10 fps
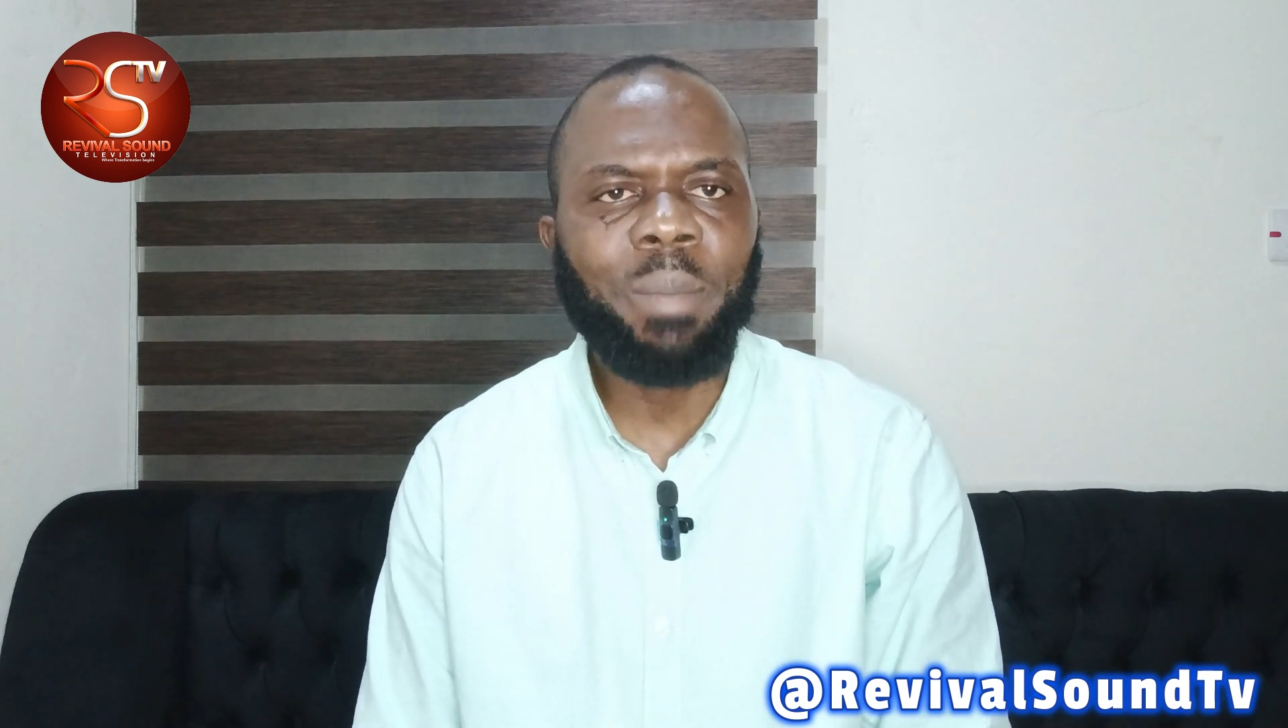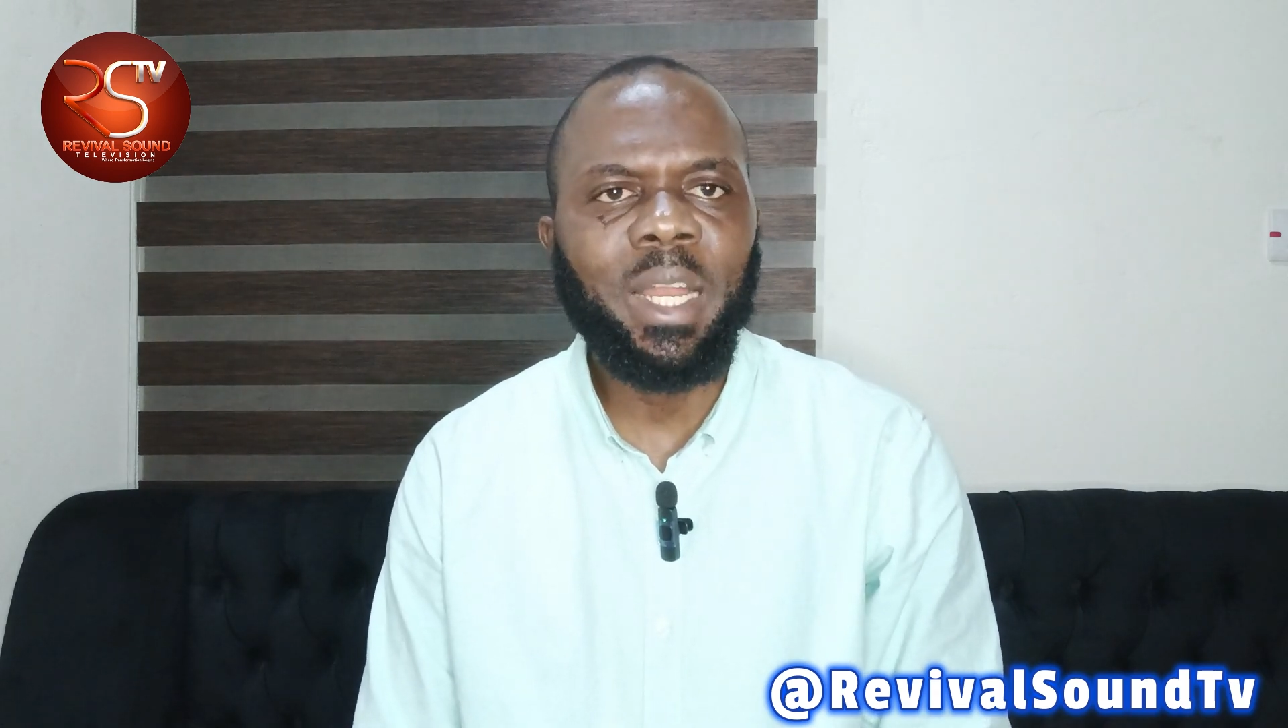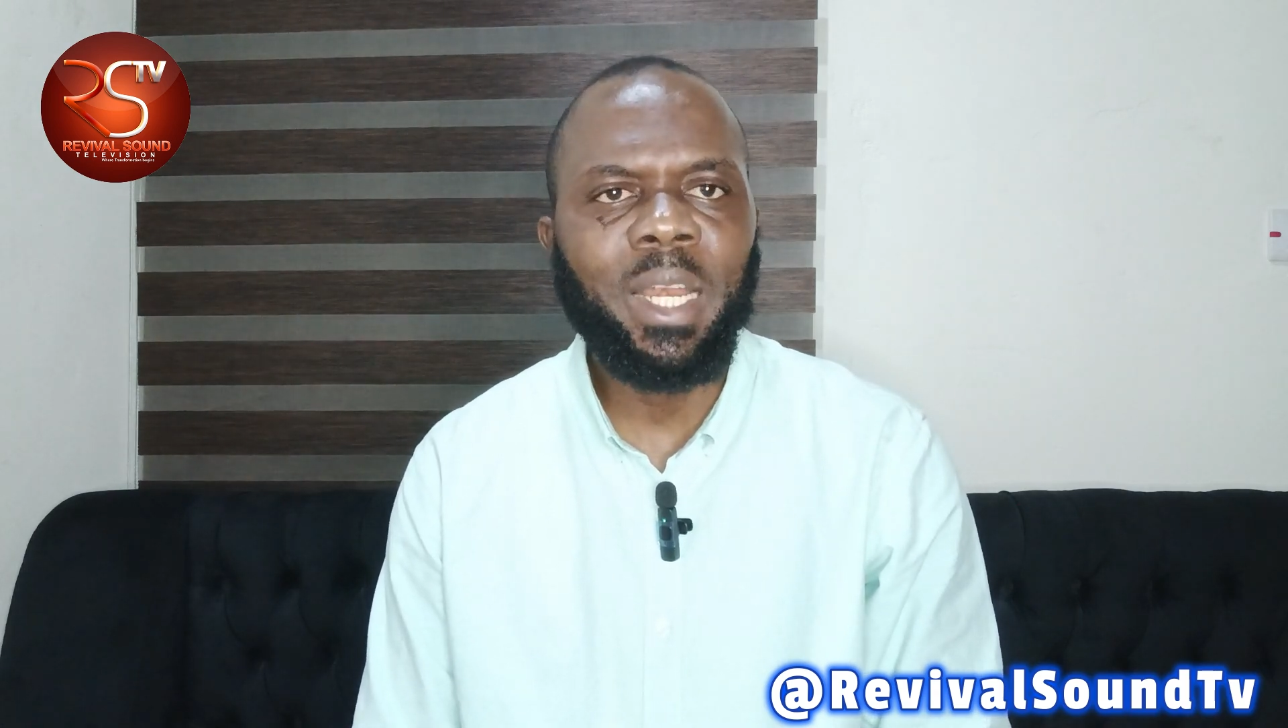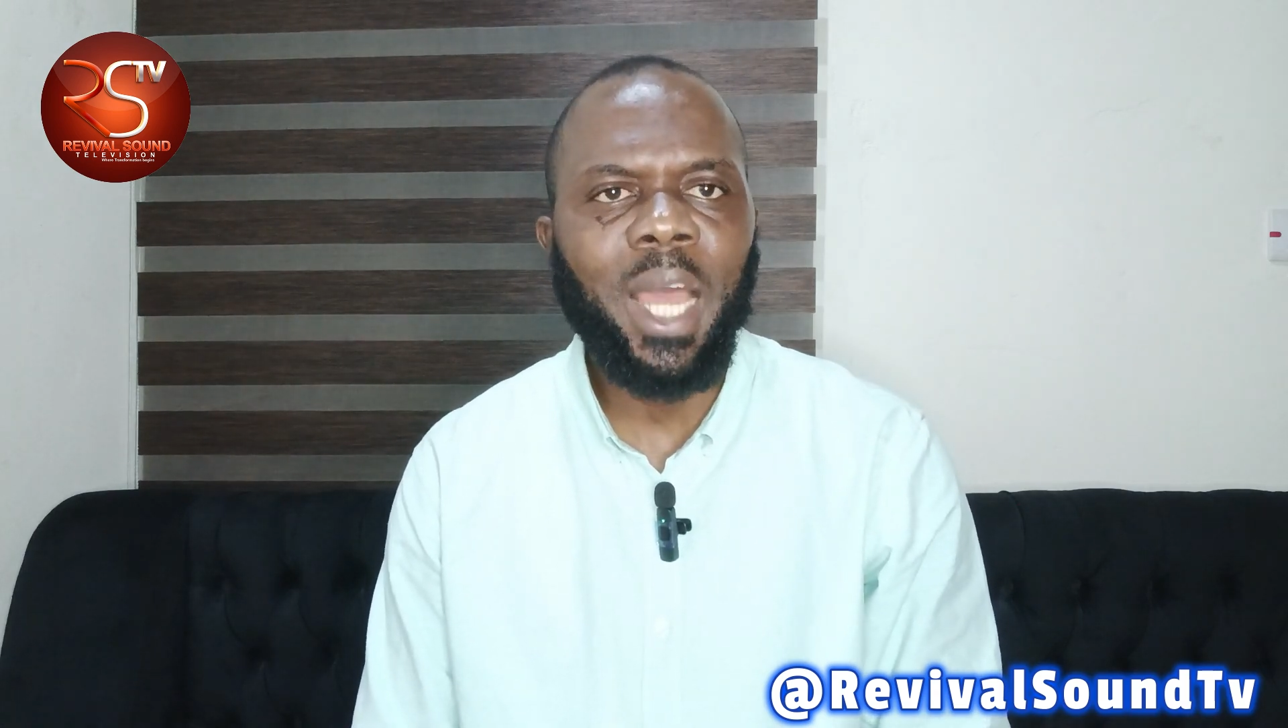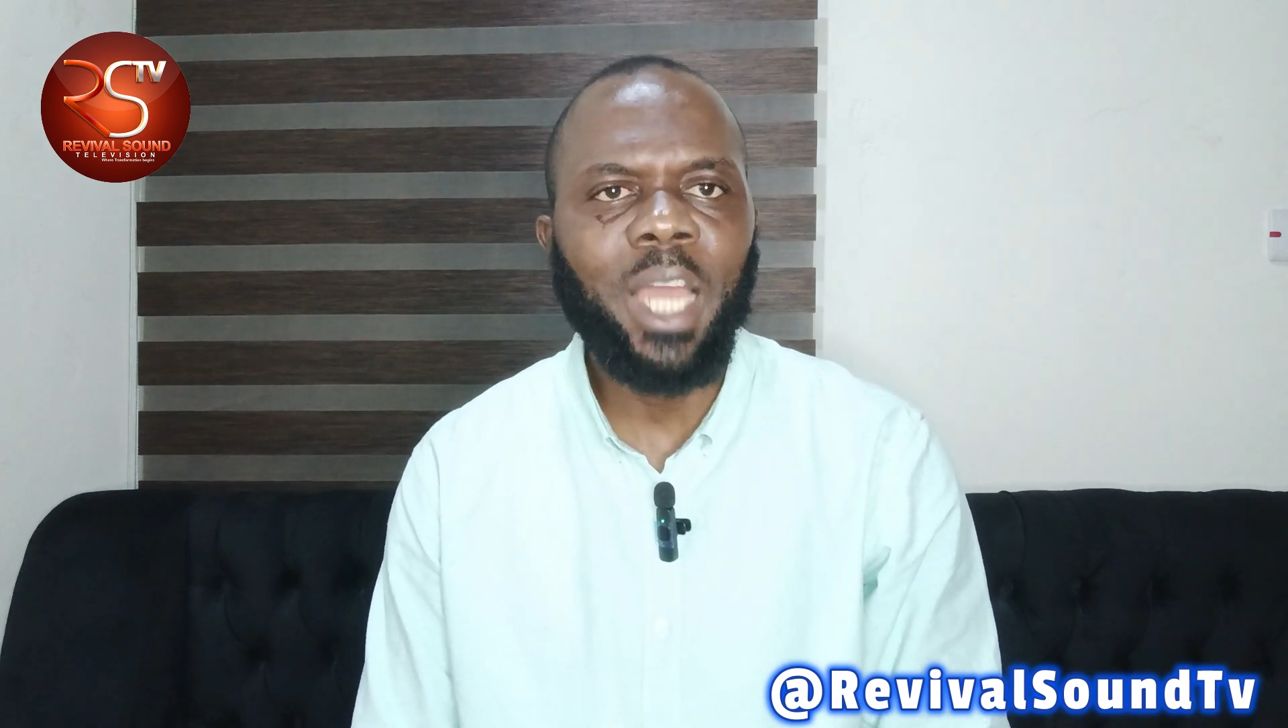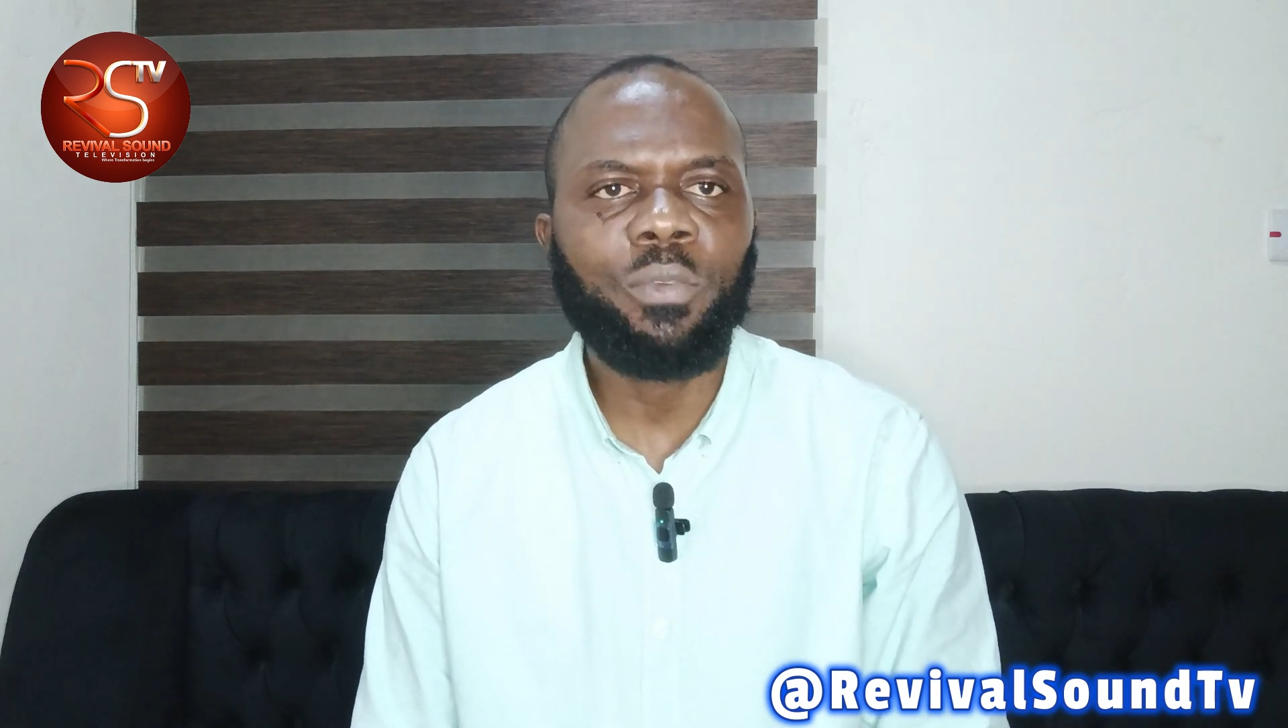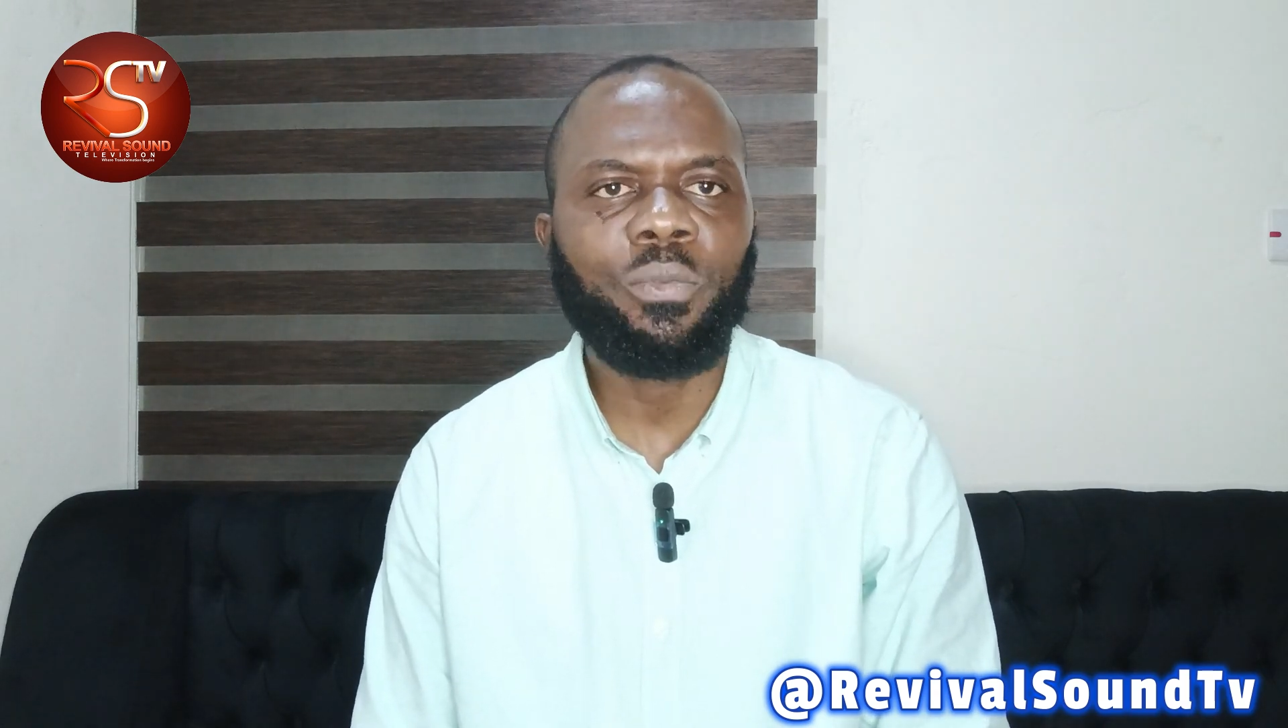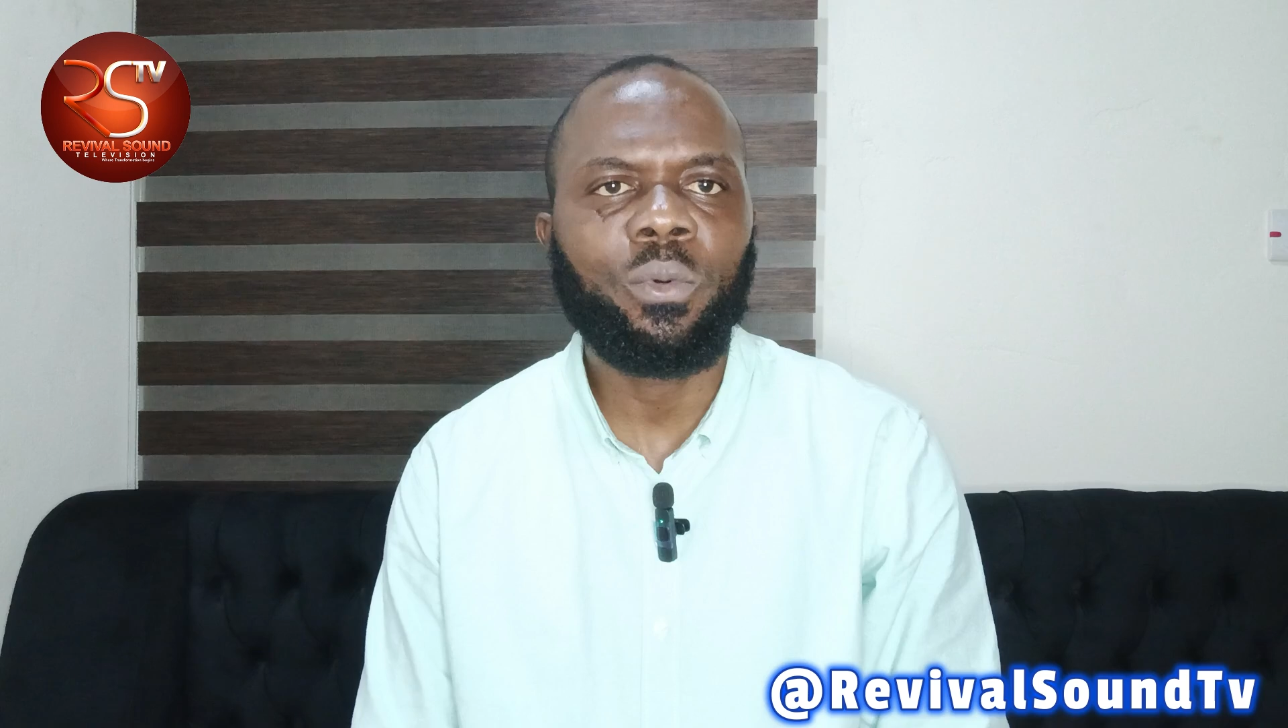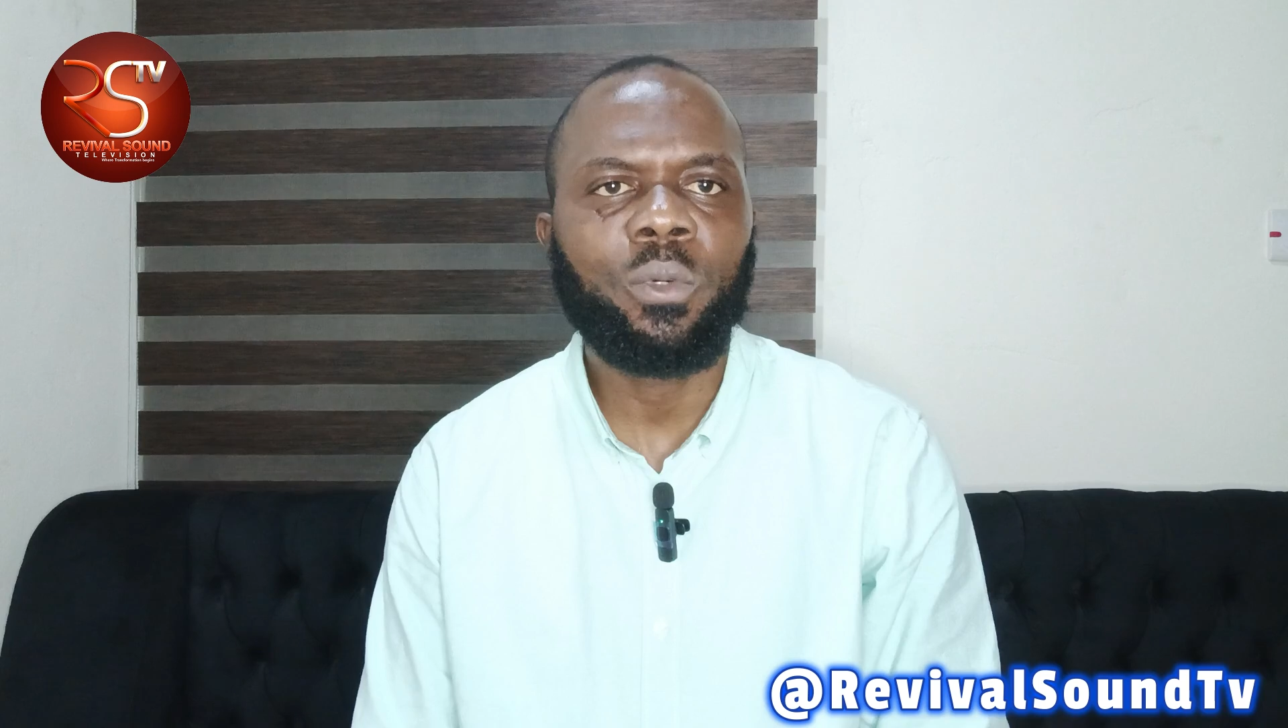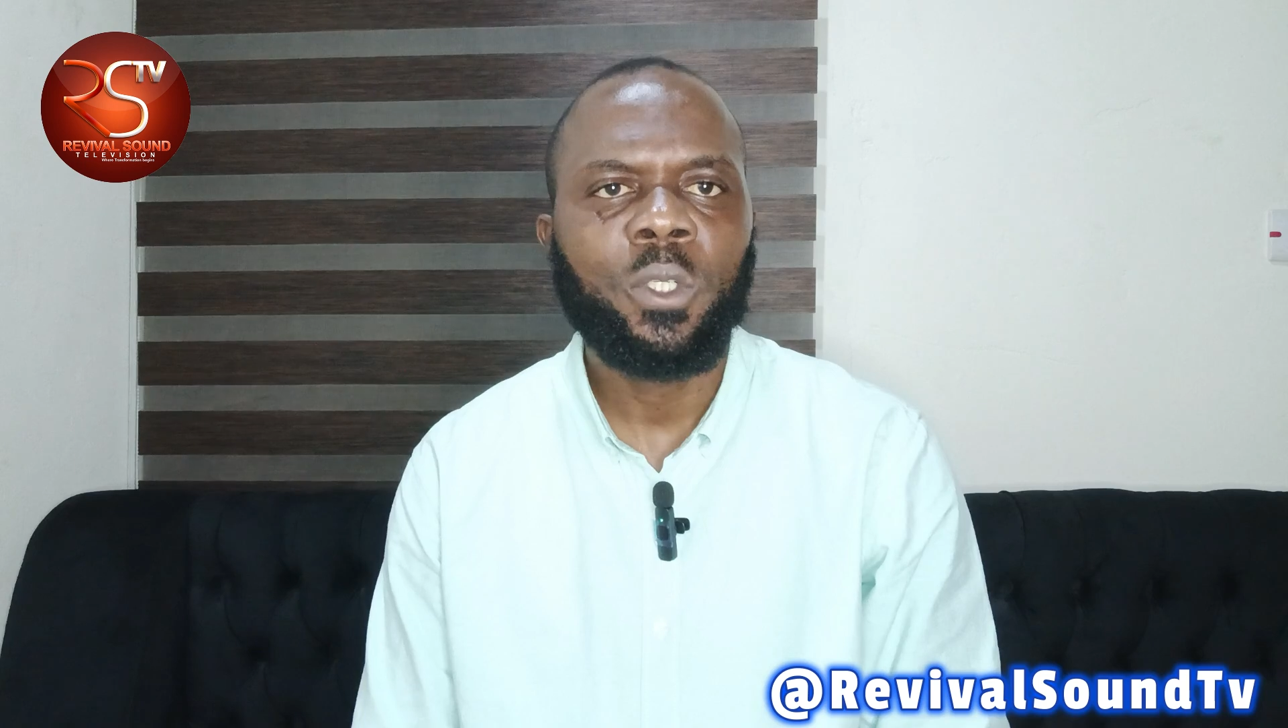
my life